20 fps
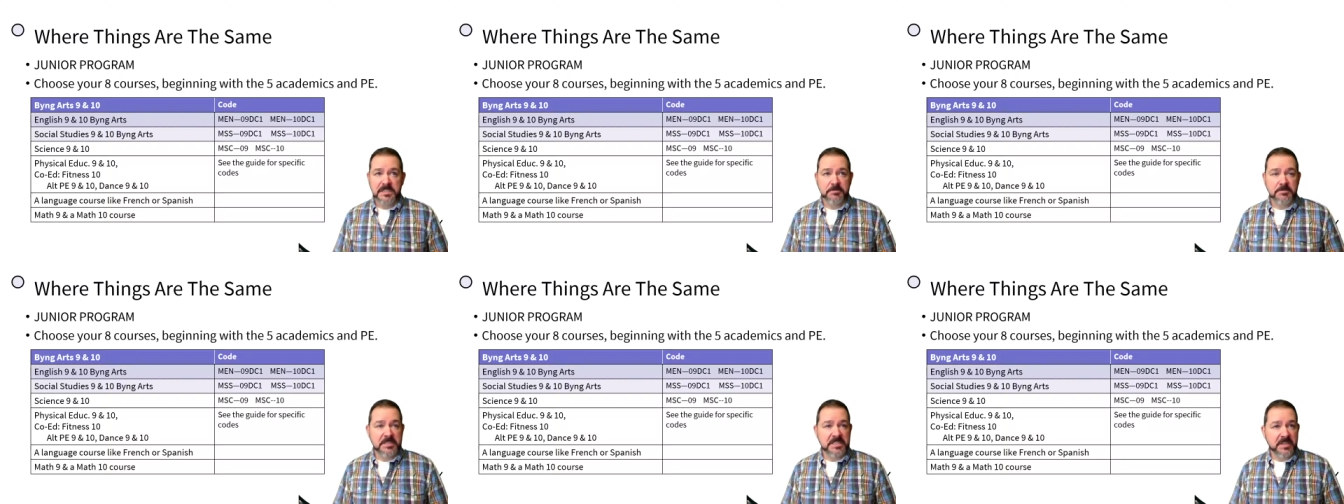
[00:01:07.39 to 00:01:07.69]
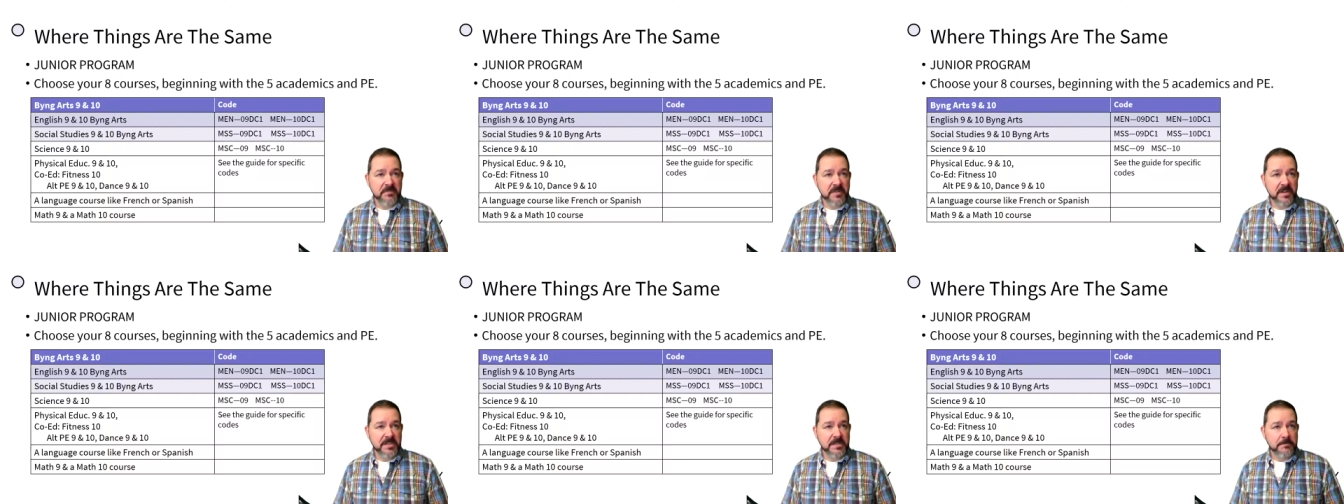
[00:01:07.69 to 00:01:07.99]

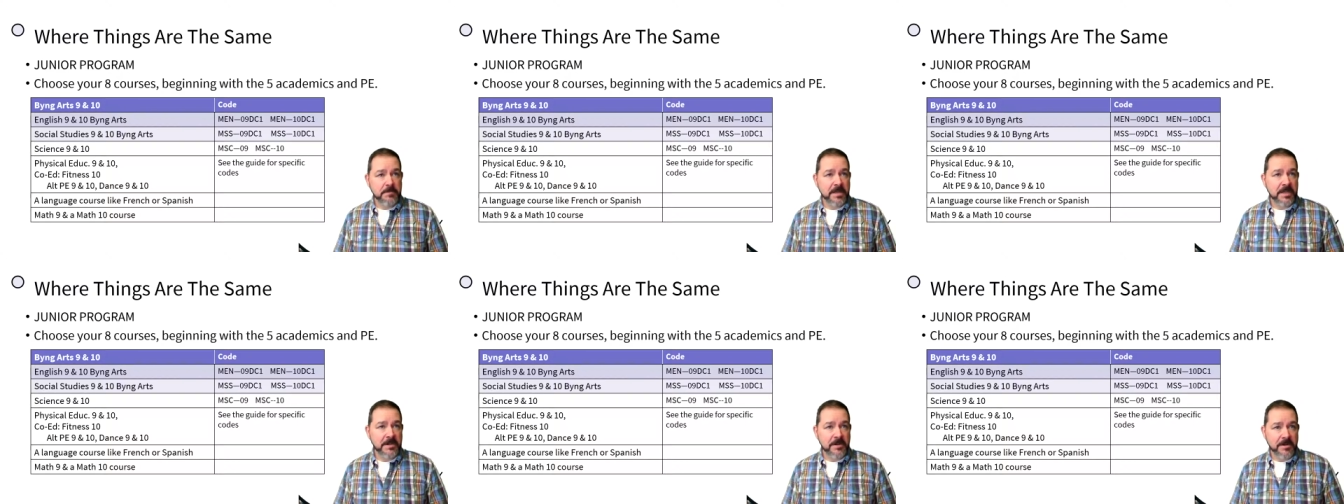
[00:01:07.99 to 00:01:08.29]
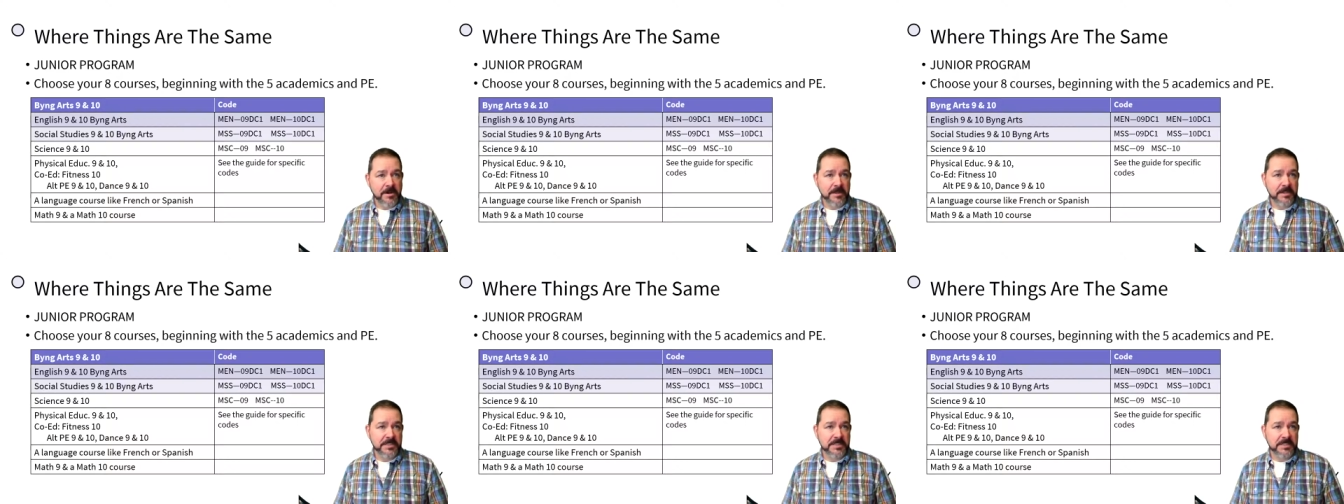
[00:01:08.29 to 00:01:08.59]
Specific to Byng
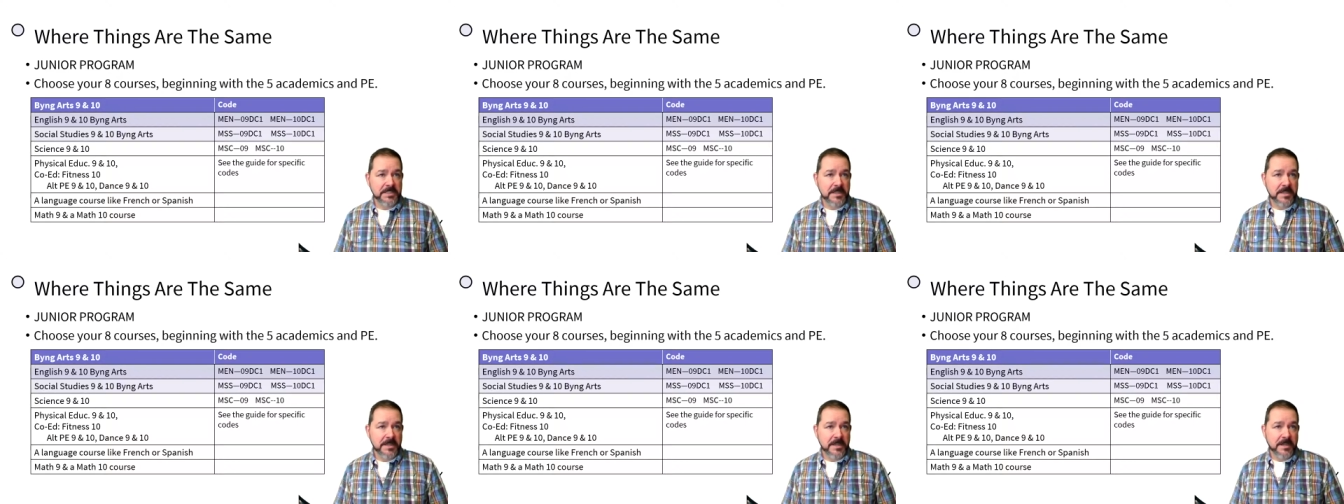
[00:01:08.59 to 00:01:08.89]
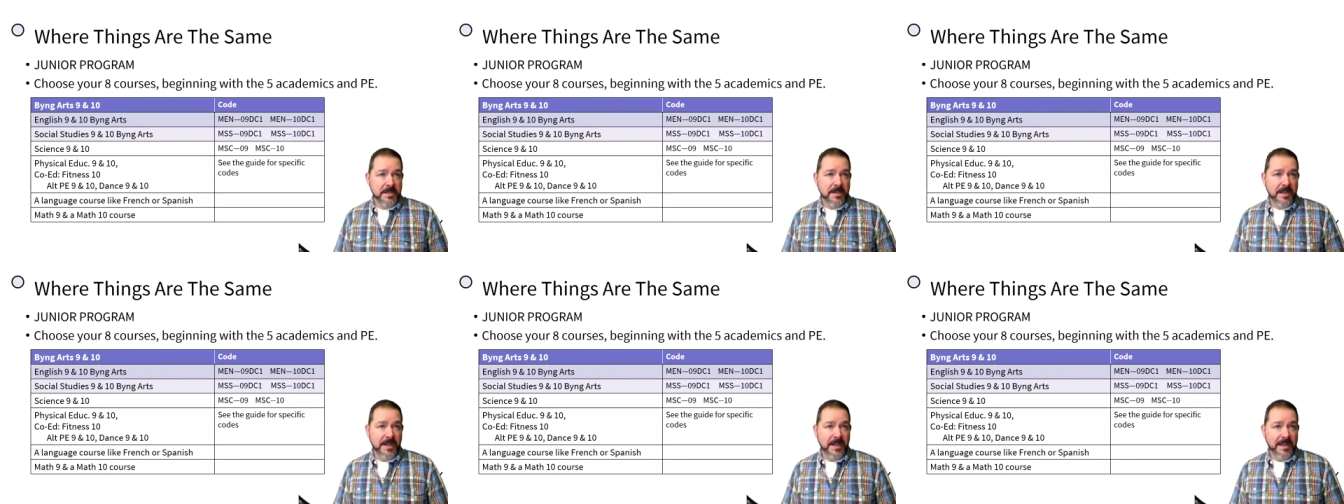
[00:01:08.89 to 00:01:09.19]
Arts,
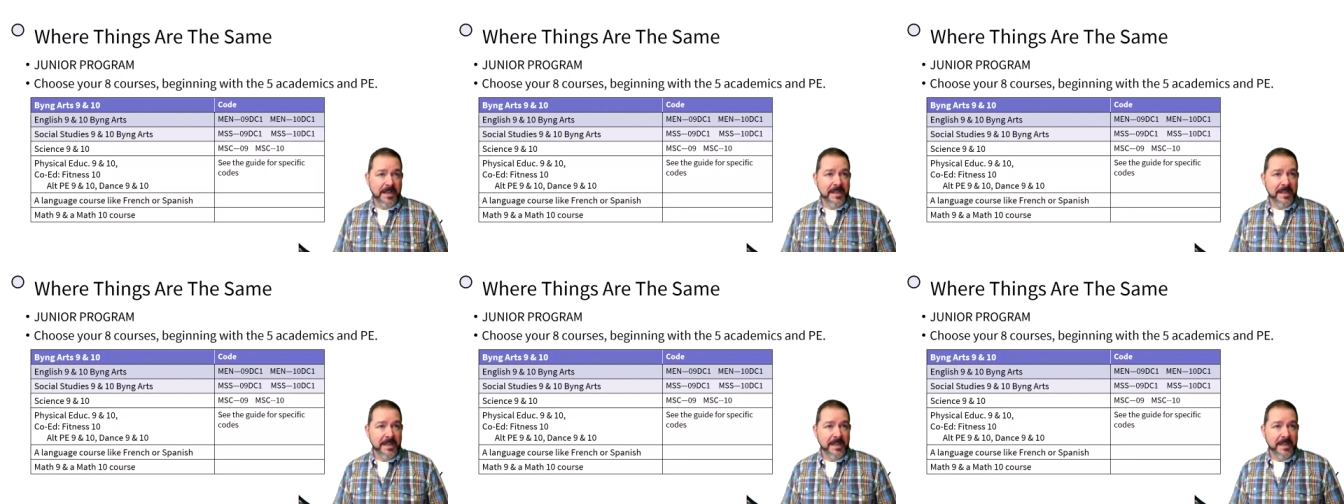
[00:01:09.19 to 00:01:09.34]
uh,